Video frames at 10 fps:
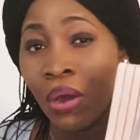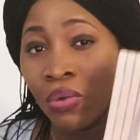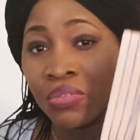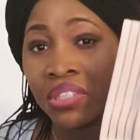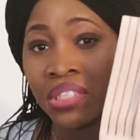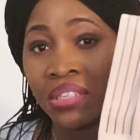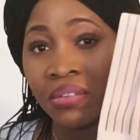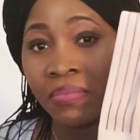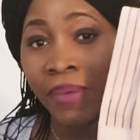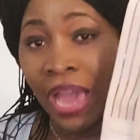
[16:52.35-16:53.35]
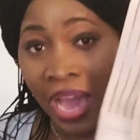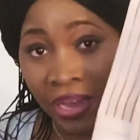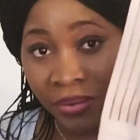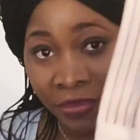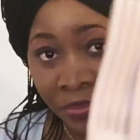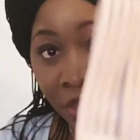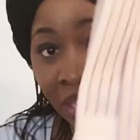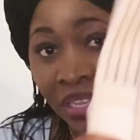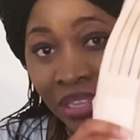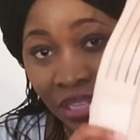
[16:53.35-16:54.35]
postpartum.
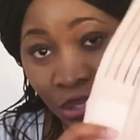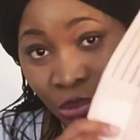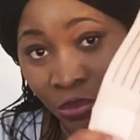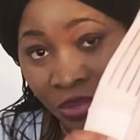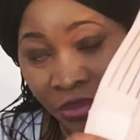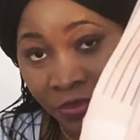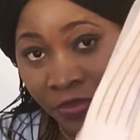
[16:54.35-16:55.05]
This one.